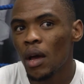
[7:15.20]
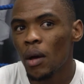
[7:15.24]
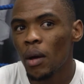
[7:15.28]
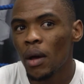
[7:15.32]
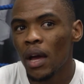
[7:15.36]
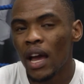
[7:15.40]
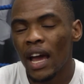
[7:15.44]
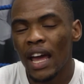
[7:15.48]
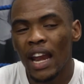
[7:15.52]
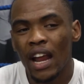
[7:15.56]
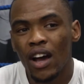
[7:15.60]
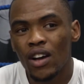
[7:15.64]

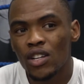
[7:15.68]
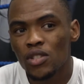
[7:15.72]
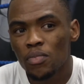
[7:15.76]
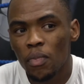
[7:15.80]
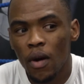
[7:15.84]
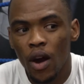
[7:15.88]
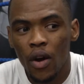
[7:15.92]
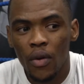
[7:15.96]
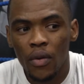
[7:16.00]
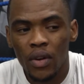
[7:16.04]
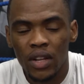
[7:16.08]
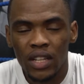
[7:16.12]
and I was
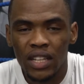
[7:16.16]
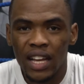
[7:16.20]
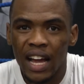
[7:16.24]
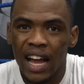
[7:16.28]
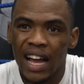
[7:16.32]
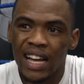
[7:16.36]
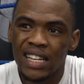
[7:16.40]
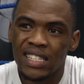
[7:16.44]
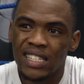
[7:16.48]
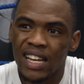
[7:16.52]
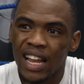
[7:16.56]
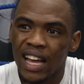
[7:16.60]
sparring with
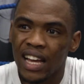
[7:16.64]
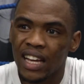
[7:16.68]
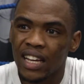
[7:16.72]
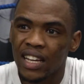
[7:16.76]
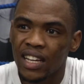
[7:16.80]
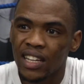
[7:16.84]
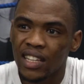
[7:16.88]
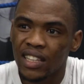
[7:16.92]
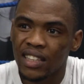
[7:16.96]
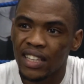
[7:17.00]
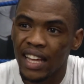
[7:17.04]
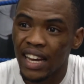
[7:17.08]
guys like
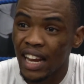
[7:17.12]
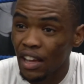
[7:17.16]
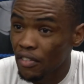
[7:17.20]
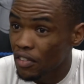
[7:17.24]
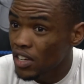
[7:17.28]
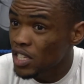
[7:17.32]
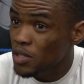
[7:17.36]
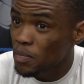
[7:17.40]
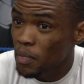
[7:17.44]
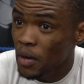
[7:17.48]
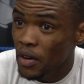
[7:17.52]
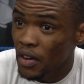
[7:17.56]
that have
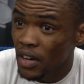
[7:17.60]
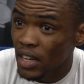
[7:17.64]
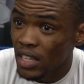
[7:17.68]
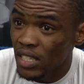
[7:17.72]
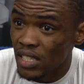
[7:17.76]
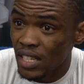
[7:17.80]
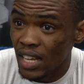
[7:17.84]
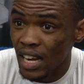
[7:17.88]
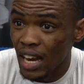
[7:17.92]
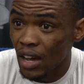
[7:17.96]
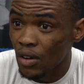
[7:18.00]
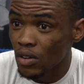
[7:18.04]

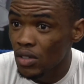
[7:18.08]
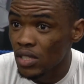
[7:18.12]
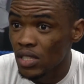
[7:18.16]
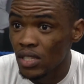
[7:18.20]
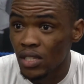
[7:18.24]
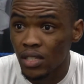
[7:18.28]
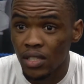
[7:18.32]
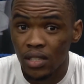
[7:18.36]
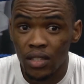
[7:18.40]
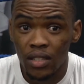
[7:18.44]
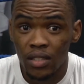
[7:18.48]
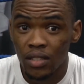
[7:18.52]
experience, and I
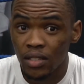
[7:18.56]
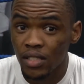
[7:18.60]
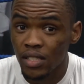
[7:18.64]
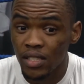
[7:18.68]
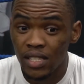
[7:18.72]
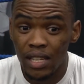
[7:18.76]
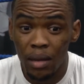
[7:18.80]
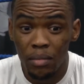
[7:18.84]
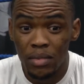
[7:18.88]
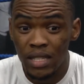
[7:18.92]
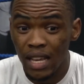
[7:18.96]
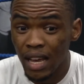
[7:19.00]
was
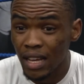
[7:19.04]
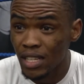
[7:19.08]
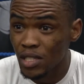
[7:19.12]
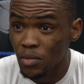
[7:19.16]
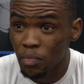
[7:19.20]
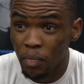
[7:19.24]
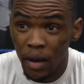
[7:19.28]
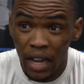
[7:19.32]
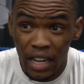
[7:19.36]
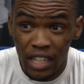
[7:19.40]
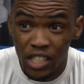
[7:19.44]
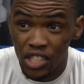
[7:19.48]
sometimes
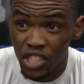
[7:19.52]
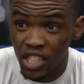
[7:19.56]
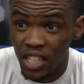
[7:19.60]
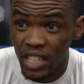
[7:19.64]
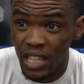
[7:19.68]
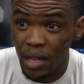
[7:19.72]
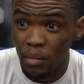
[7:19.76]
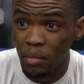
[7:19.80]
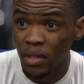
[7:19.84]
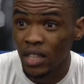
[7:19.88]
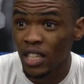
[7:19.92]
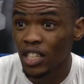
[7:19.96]
punishing
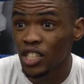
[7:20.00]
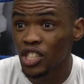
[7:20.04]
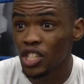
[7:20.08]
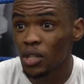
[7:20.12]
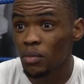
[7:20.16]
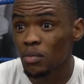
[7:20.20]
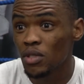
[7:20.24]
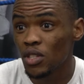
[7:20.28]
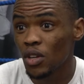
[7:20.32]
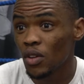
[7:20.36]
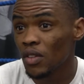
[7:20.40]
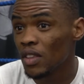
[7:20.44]
them in the
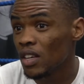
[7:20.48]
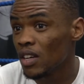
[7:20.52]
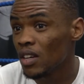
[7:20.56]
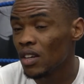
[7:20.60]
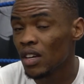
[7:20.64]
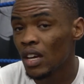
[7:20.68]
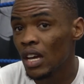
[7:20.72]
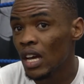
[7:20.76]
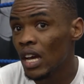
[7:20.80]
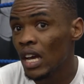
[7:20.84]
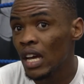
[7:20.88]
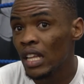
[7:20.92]
gym. So
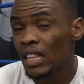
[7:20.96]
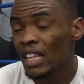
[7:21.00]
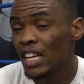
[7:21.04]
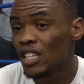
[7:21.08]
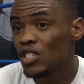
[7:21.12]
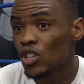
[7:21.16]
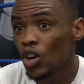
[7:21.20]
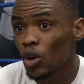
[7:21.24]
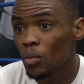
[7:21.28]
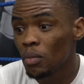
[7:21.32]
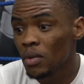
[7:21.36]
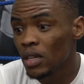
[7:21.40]
they
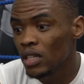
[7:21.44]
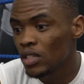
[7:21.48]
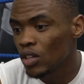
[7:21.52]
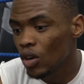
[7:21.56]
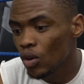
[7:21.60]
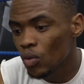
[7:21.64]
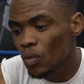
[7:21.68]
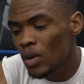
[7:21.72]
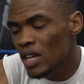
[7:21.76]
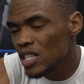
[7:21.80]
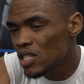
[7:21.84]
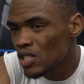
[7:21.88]
told me,
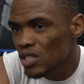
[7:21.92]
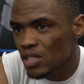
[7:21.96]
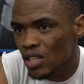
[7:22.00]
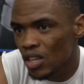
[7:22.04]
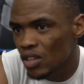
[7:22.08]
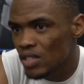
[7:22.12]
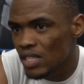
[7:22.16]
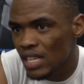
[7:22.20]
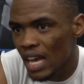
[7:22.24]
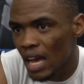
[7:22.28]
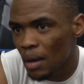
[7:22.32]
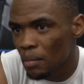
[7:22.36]
don't waste
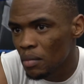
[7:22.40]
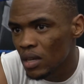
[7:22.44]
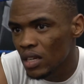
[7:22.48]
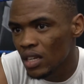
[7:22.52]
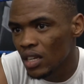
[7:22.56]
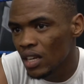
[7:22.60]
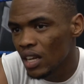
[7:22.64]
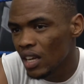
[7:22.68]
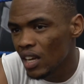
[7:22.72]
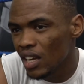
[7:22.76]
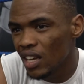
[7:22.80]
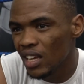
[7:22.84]
your time
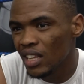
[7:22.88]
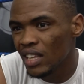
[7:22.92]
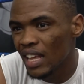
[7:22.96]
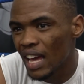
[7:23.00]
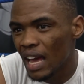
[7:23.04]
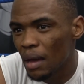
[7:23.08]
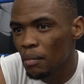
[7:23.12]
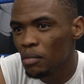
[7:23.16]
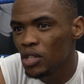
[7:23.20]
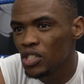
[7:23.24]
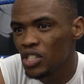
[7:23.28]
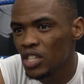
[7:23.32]
in the
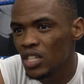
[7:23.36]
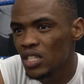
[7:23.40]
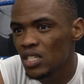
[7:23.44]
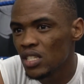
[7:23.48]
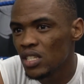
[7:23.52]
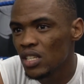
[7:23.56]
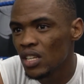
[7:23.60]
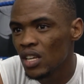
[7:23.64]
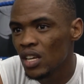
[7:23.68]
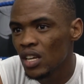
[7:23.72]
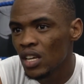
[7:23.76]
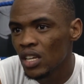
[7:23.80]

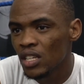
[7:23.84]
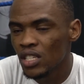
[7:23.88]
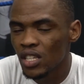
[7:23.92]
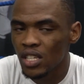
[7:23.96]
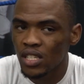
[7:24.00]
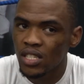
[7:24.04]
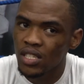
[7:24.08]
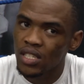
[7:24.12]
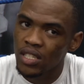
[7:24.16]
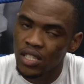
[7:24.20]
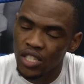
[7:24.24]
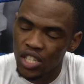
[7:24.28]
amateurs,
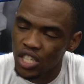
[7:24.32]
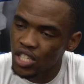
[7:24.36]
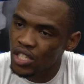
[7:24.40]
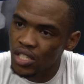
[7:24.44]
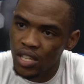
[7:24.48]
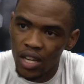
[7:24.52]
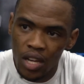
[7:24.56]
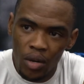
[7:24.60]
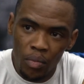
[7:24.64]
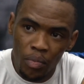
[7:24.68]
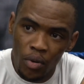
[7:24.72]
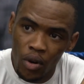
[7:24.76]
just
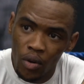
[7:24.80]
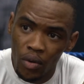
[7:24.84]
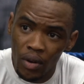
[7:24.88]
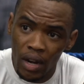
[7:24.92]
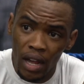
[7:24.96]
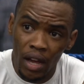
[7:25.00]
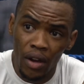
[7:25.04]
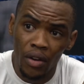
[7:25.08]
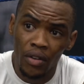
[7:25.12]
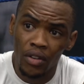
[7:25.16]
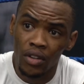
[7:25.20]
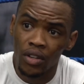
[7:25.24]
turn pro
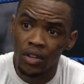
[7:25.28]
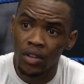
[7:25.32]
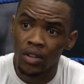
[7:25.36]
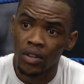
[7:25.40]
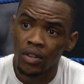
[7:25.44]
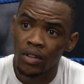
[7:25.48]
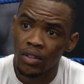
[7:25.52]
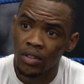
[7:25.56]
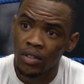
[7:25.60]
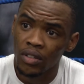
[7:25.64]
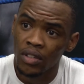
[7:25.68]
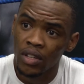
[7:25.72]
now, you know.
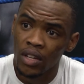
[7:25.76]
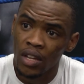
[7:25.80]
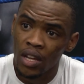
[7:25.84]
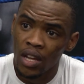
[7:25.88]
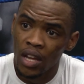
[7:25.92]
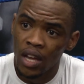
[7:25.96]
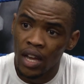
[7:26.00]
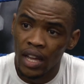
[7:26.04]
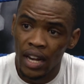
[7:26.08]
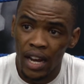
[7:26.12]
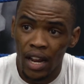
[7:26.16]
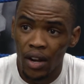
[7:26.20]

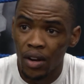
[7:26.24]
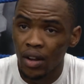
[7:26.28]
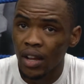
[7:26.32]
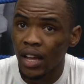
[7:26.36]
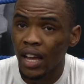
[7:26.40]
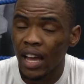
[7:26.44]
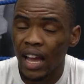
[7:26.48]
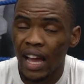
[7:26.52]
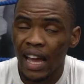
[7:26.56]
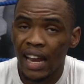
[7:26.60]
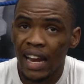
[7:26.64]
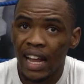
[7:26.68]

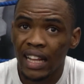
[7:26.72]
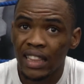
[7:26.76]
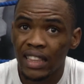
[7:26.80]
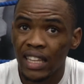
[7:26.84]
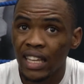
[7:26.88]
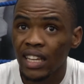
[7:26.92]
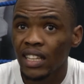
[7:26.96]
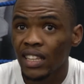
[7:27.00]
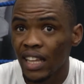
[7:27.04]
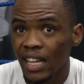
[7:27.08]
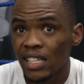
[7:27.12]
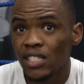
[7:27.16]
And I
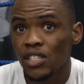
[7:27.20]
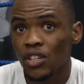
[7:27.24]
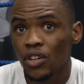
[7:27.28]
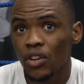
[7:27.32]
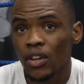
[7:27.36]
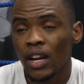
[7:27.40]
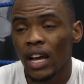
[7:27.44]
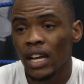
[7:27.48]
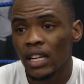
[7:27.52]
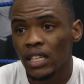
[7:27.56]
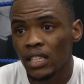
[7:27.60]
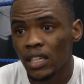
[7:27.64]
think that's a
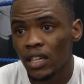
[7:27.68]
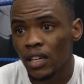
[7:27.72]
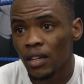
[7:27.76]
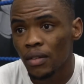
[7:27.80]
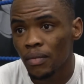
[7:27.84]
good idea.